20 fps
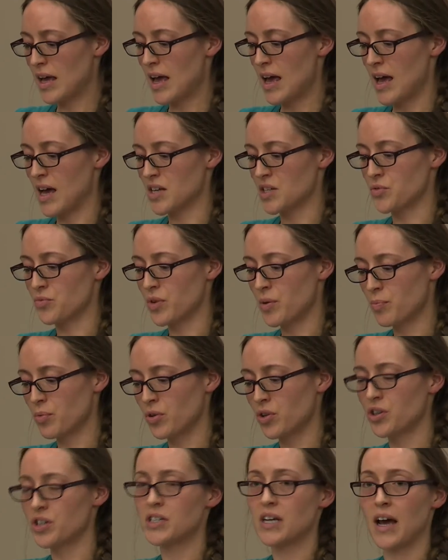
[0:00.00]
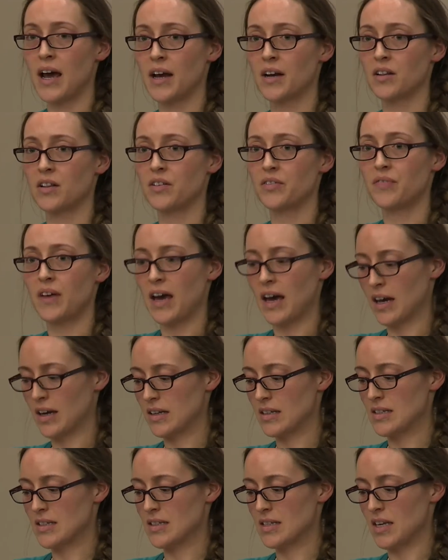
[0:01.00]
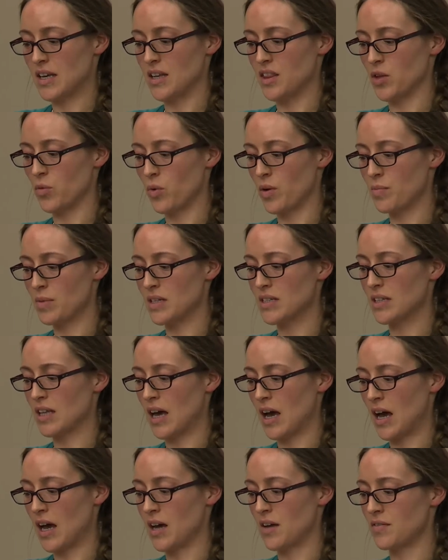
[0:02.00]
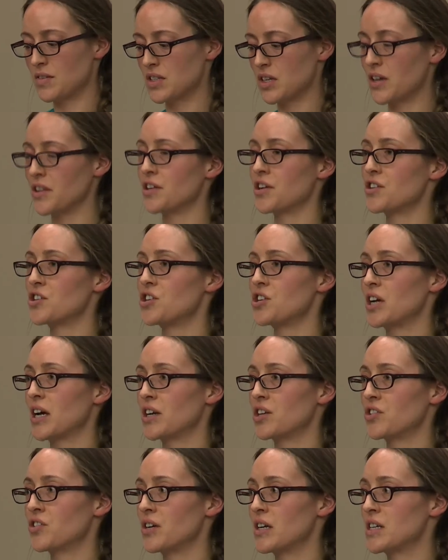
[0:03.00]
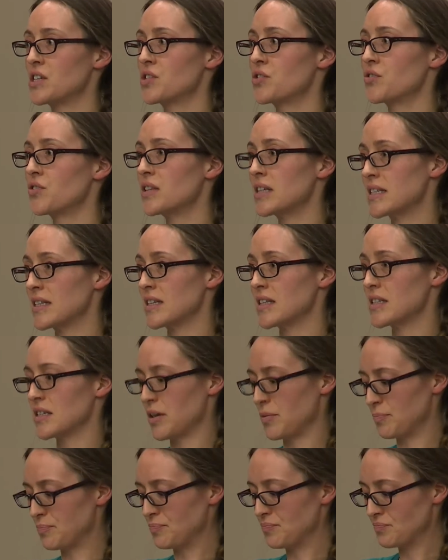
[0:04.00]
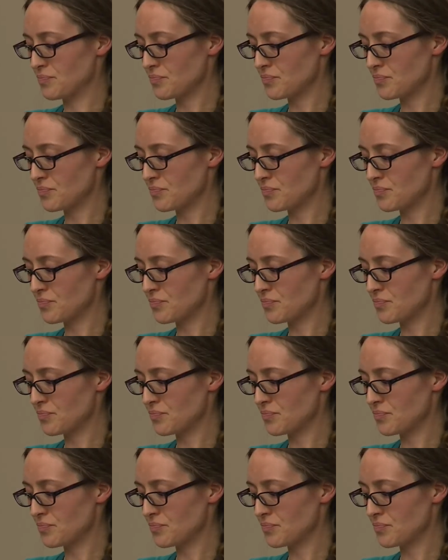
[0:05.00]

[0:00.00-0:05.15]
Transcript: has ripple or tidal effects in the women's lives on their trajectories through the system.